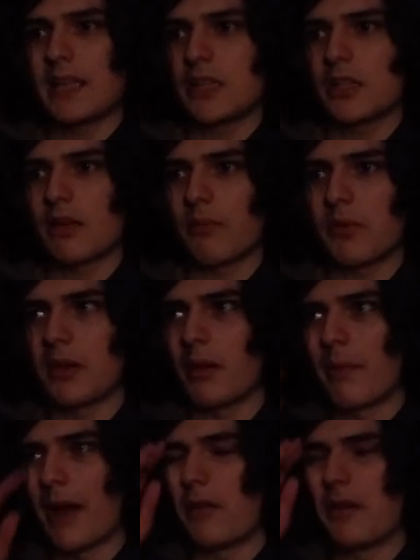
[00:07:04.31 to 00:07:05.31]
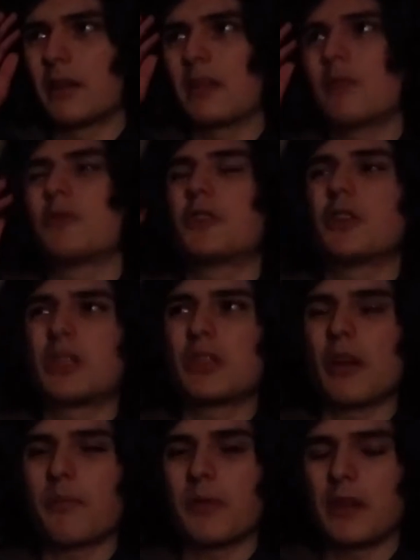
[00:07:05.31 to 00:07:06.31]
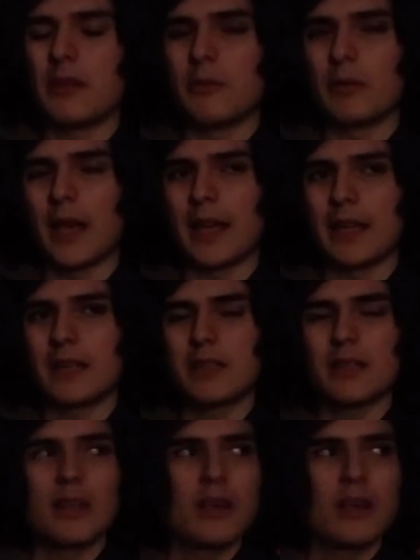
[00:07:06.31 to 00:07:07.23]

something about it. There was just something you liked.